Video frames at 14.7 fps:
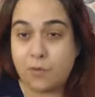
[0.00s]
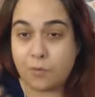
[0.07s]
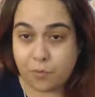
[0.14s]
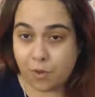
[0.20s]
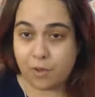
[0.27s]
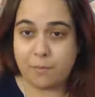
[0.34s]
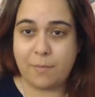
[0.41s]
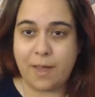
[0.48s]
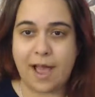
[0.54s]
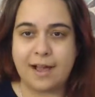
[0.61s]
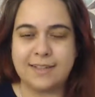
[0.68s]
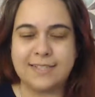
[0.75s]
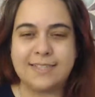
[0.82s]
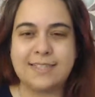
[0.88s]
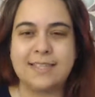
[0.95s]
from
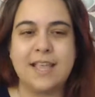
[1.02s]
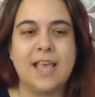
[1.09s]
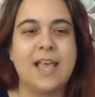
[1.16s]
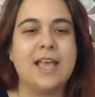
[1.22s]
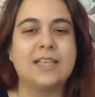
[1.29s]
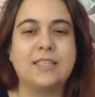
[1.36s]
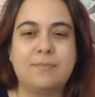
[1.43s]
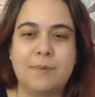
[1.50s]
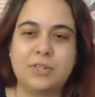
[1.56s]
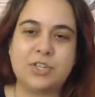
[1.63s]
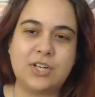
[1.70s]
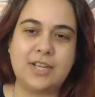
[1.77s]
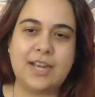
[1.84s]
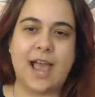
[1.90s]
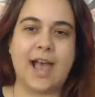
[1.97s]
us,
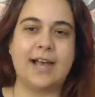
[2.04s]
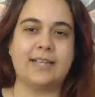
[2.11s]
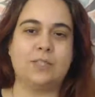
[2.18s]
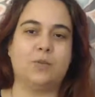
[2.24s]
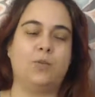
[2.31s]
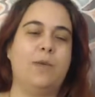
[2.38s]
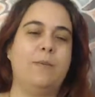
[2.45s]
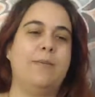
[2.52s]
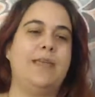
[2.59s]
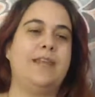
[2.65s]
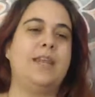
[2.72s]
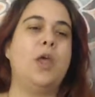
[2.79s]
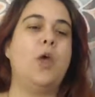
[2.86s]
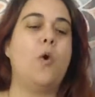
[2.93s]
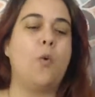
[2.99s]
especially as
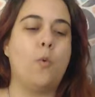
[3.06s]
women.